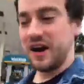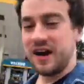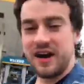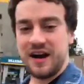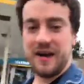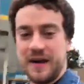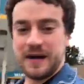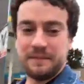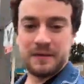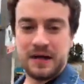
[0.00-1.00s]

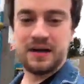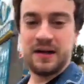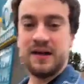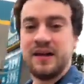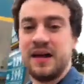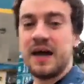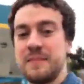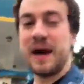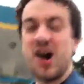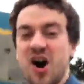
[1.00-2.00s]
Um,
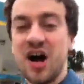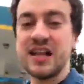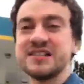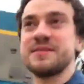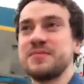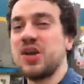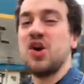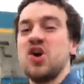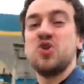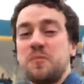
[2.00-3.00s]
am I on something?
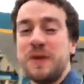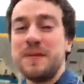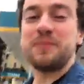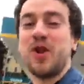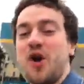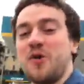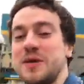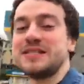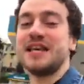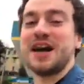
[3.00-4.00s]
You people
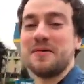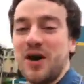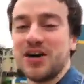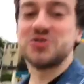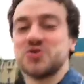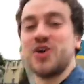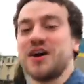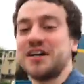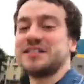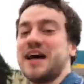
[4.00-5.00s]
always think I'm on
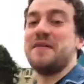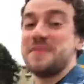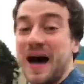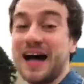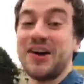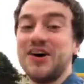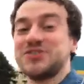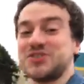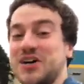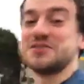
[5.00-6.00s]
drugs. I'm not on
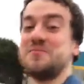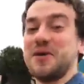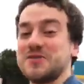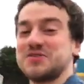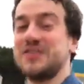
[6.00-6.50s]
drugs most